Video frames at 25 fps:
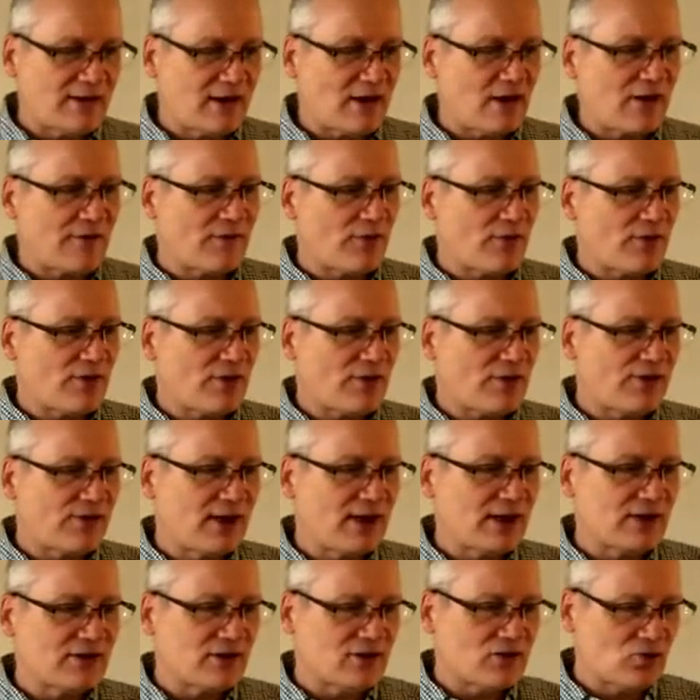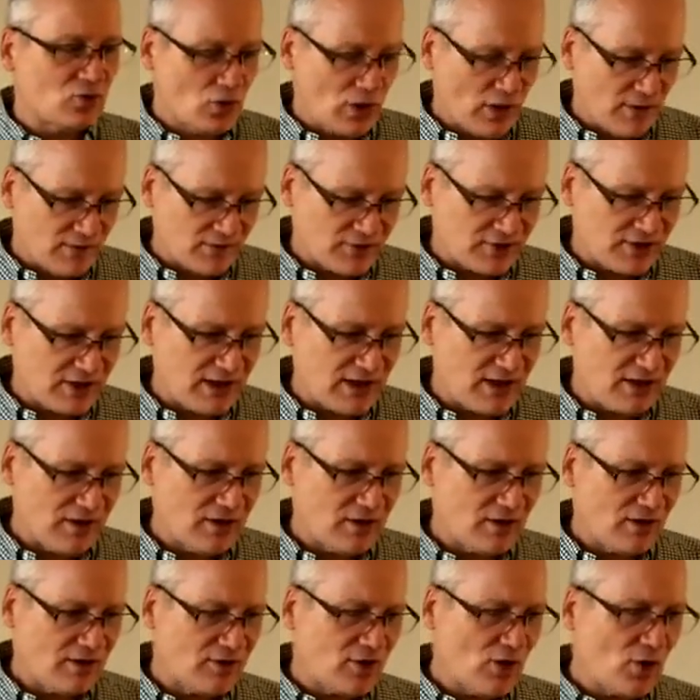therefore the things that you have
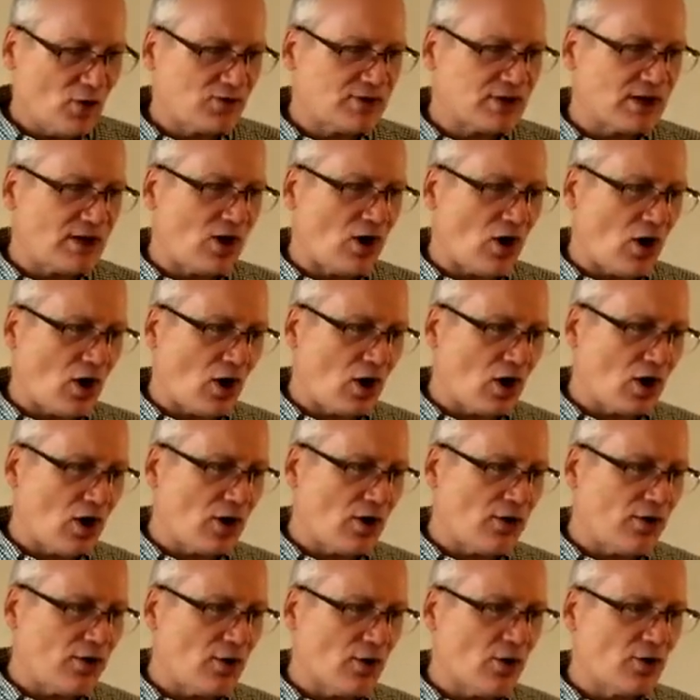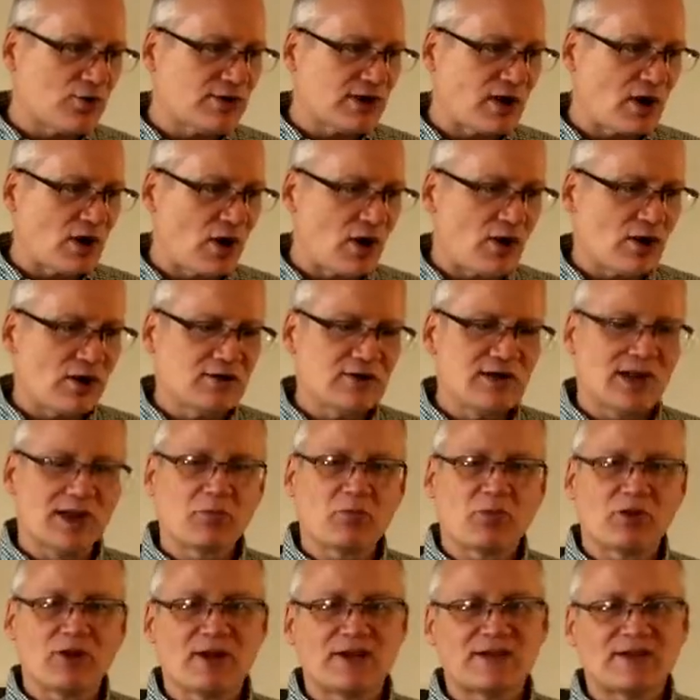seen, those that are, those that are to
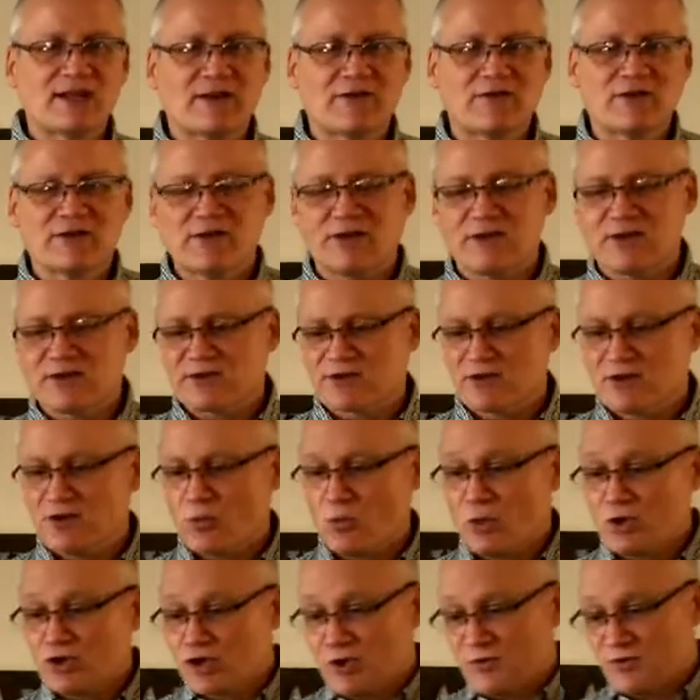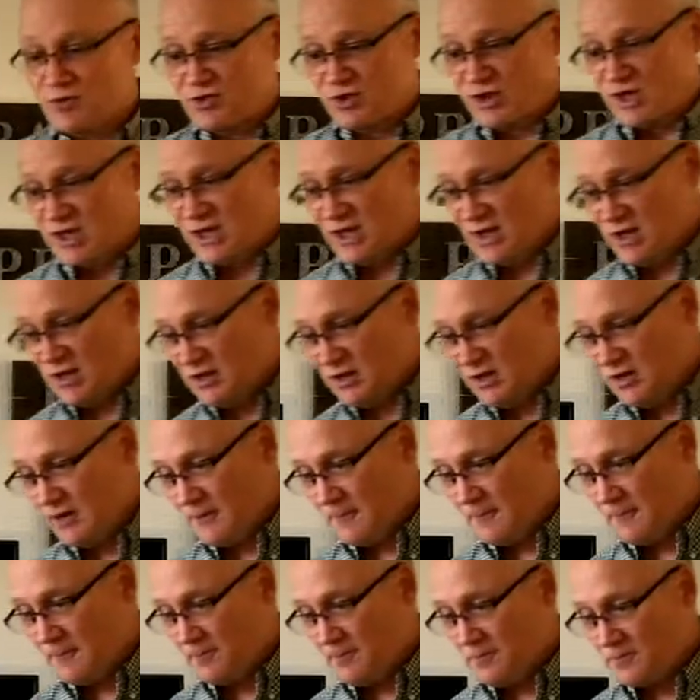take place after this. What you've seen,
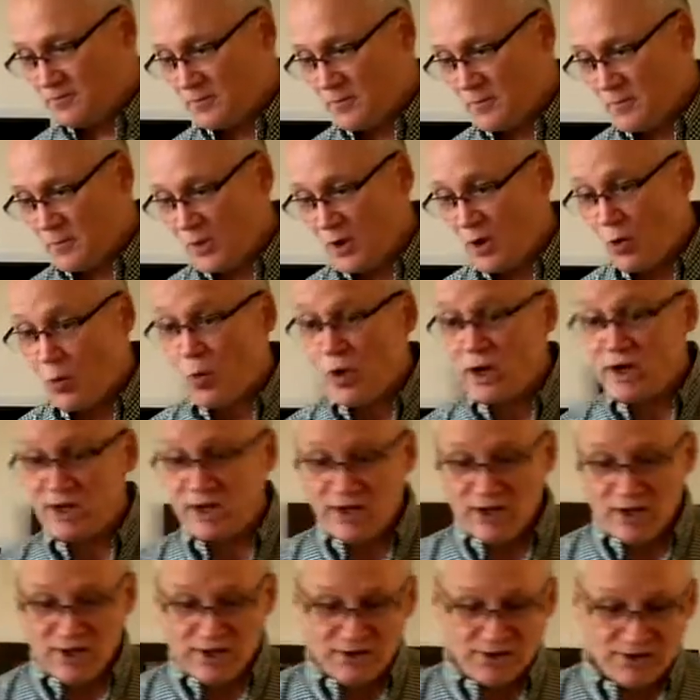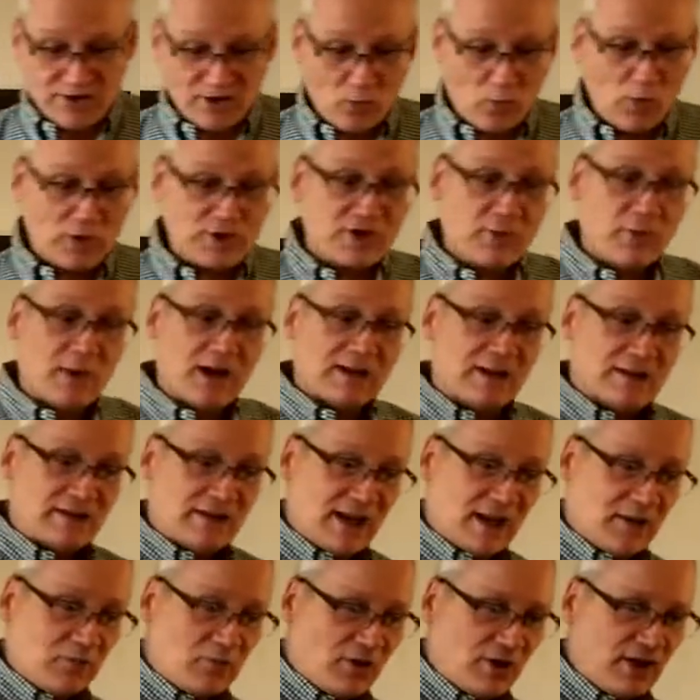what is, and what's about to
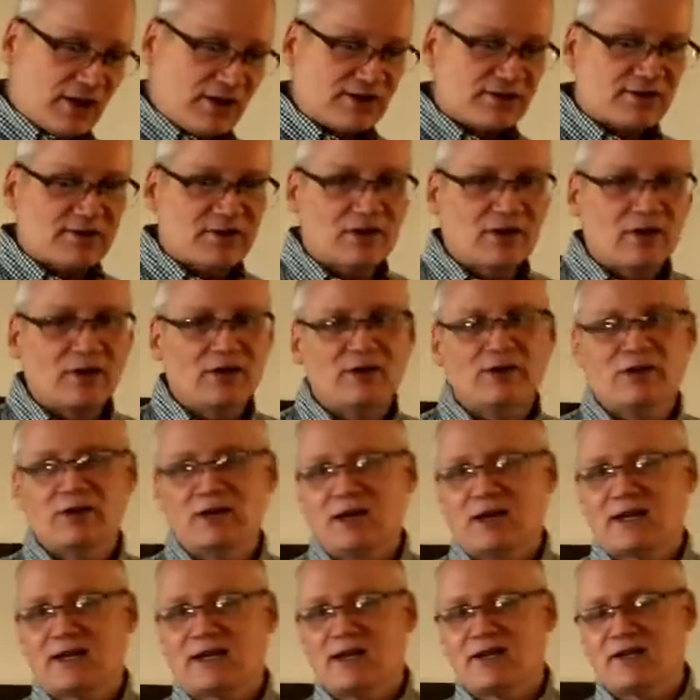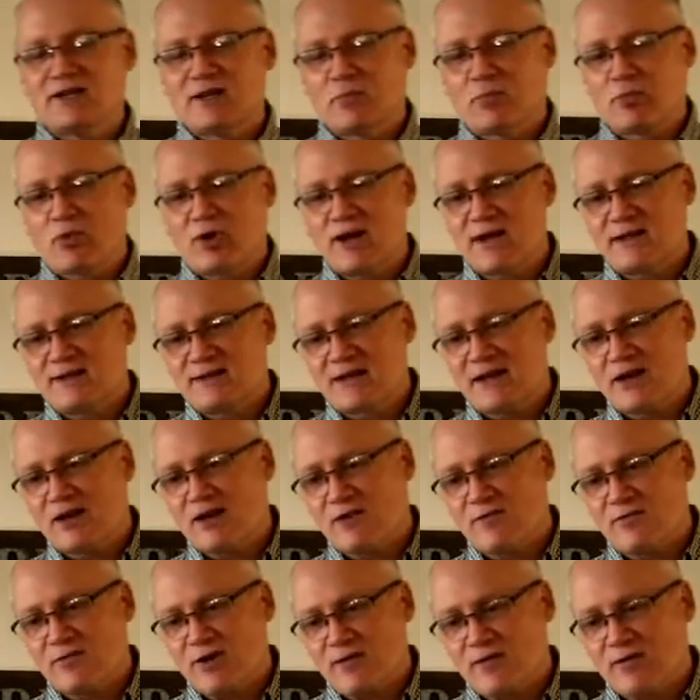take place. Again, the breakdown
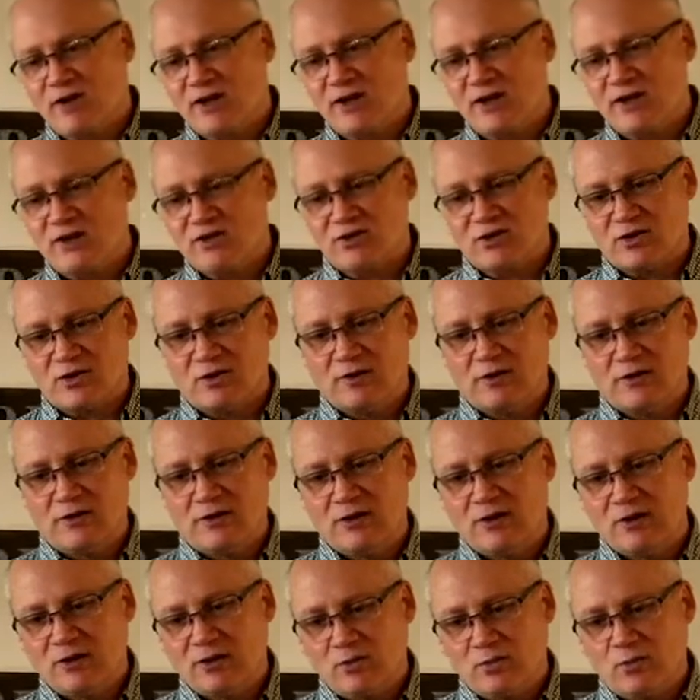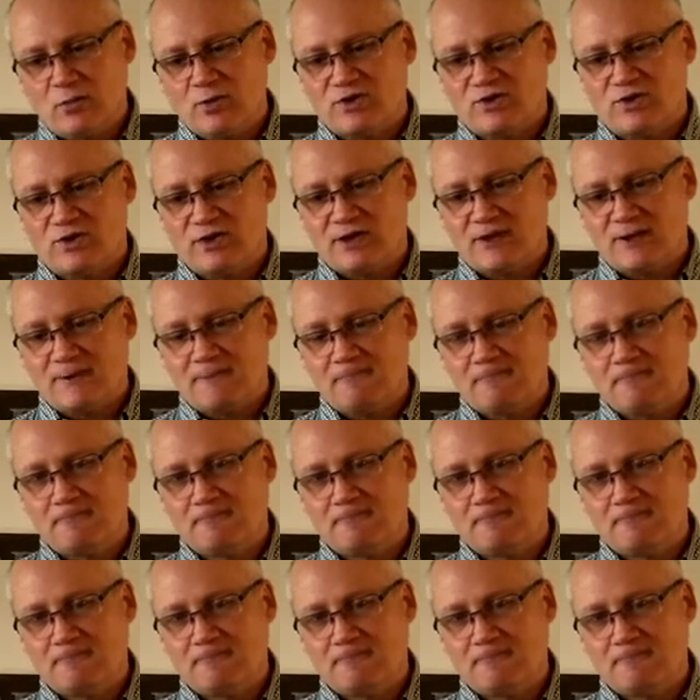of Revelation. We see